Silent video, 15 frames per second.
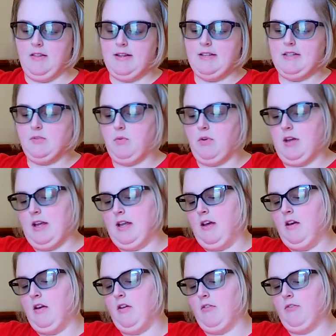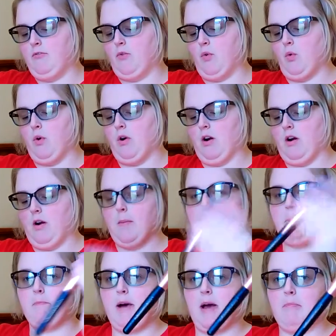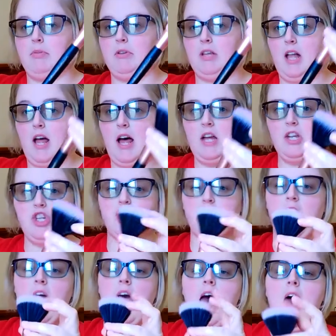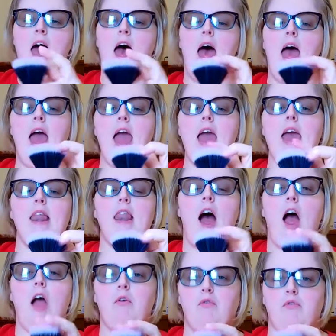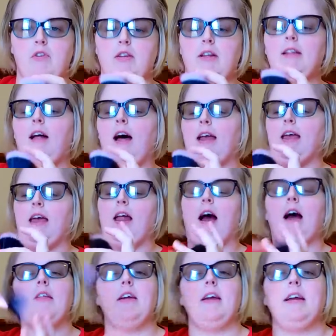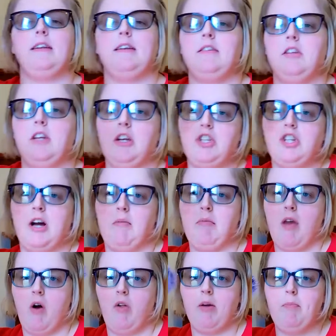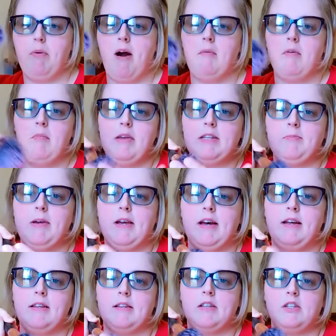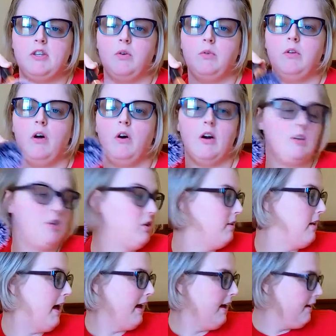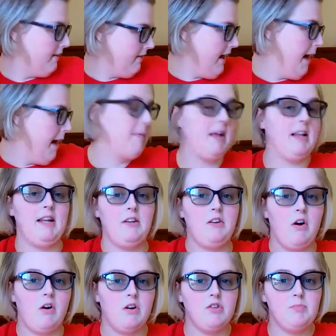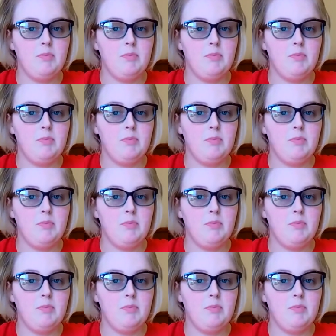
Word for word: this one for my blush and I really like it. I think it does a good job. The only problem is because it's so large, like that mini NARS